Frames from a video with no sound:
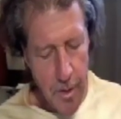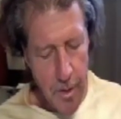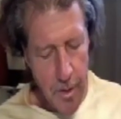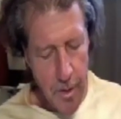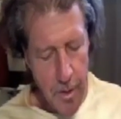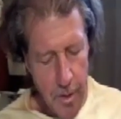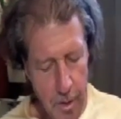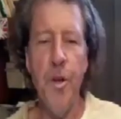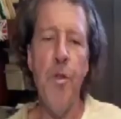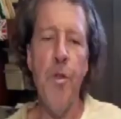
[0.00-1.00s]
Chapter
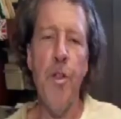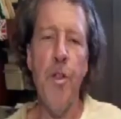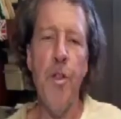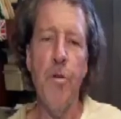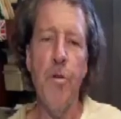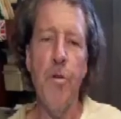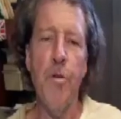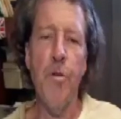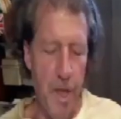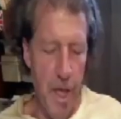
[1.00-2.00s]
18 is entitled Journey
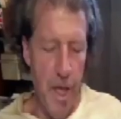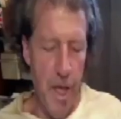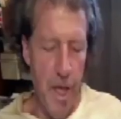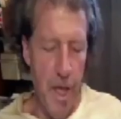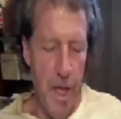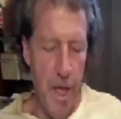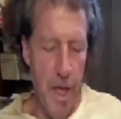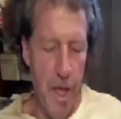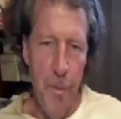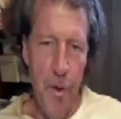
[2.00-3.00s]
to Candol.
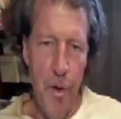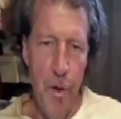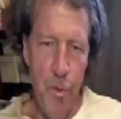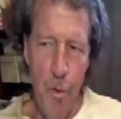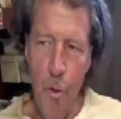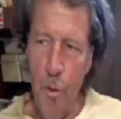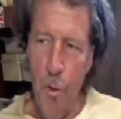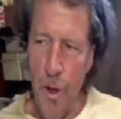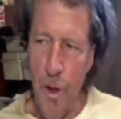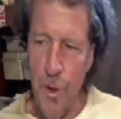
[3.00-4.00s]
I'm not doing the whole
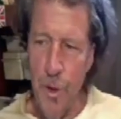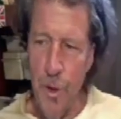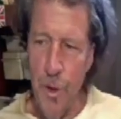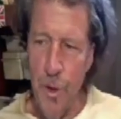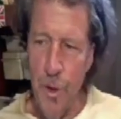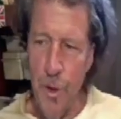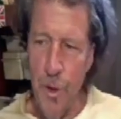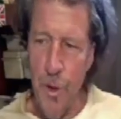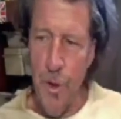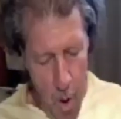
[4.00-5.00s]
thing, just
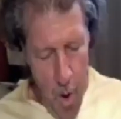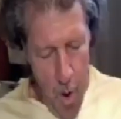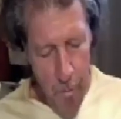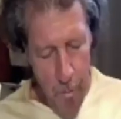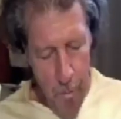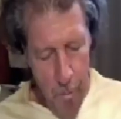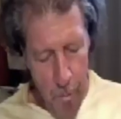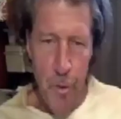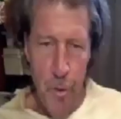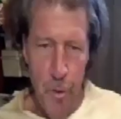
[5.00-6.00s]
one
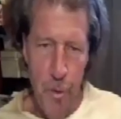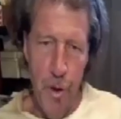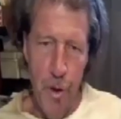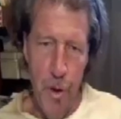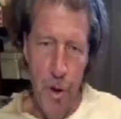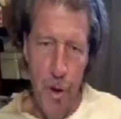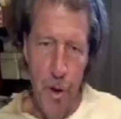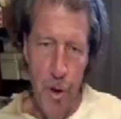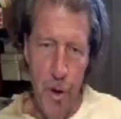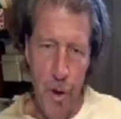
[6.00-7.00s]
particular scene.
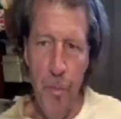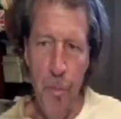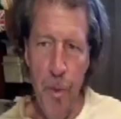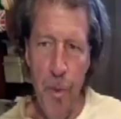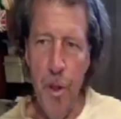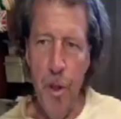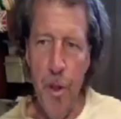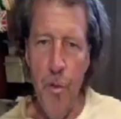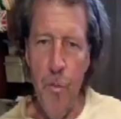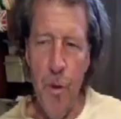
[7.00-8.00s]
Basically, the
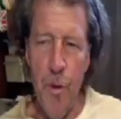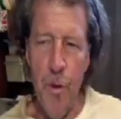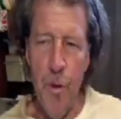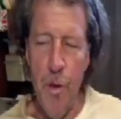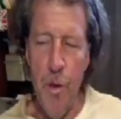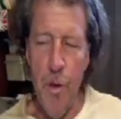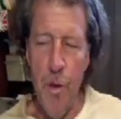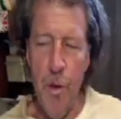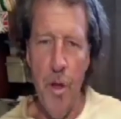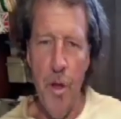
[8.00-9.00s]
group is
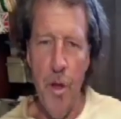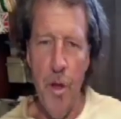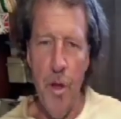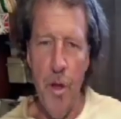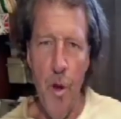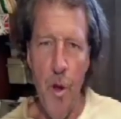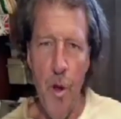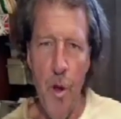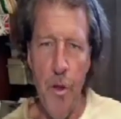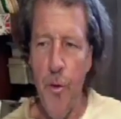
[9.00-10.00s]
on a continent called
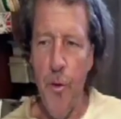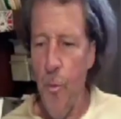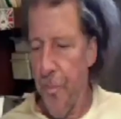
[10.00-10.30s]
Candol,